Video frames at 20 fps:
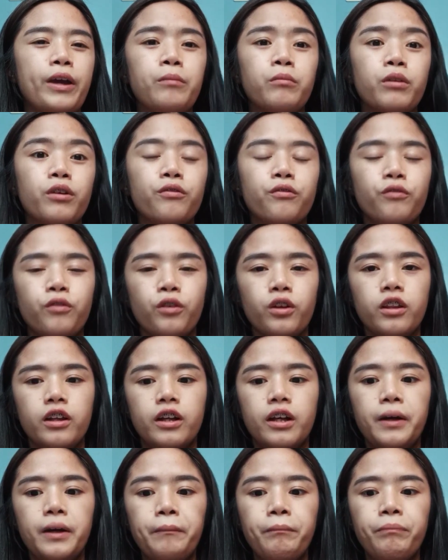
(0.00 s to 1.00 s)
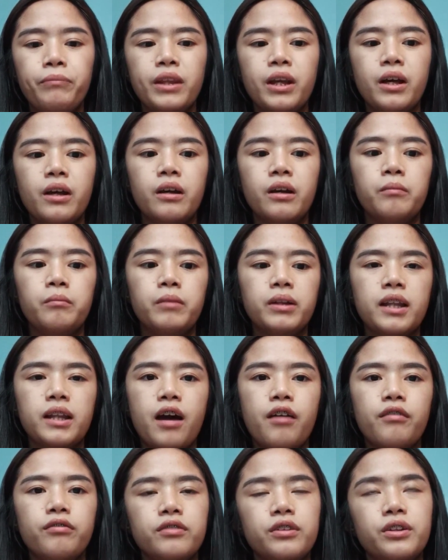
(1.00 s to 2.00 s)
way more fuller. But
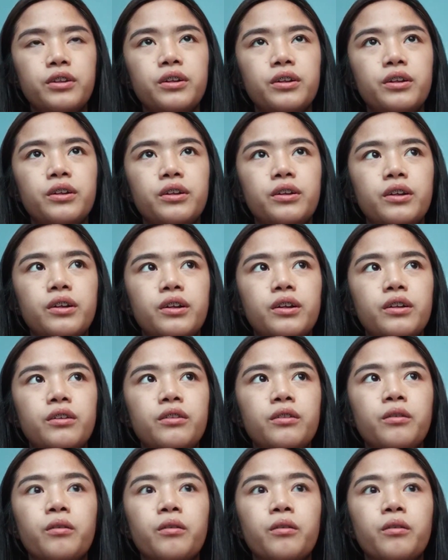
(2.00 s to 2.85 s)
after